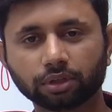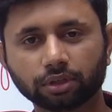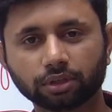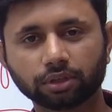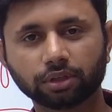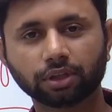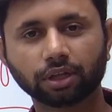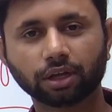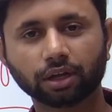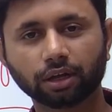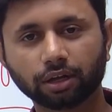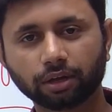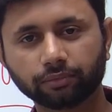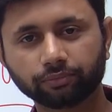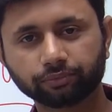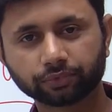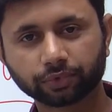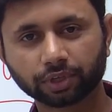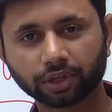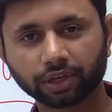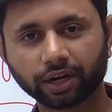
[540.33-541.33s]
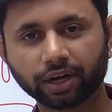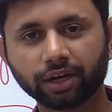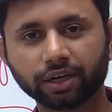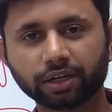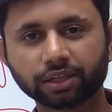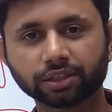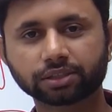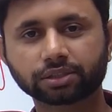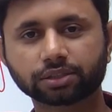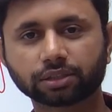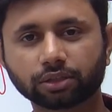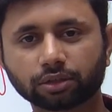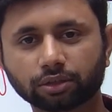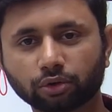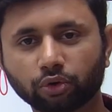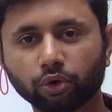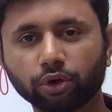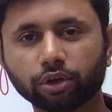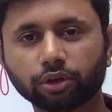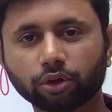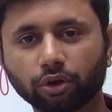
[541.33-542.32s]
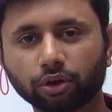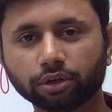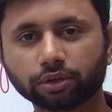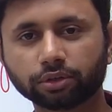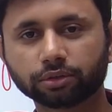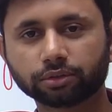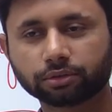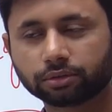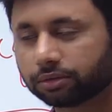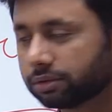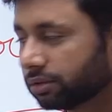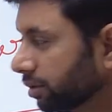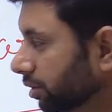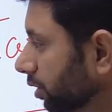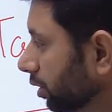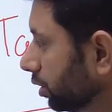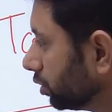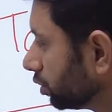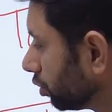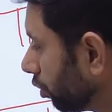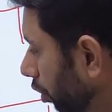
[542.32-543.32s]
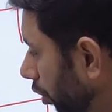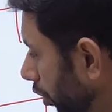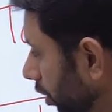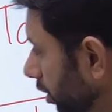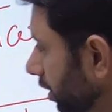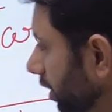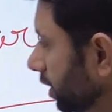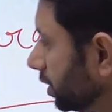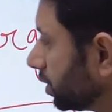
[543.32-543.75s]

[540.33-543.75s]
the rent is going on. So all these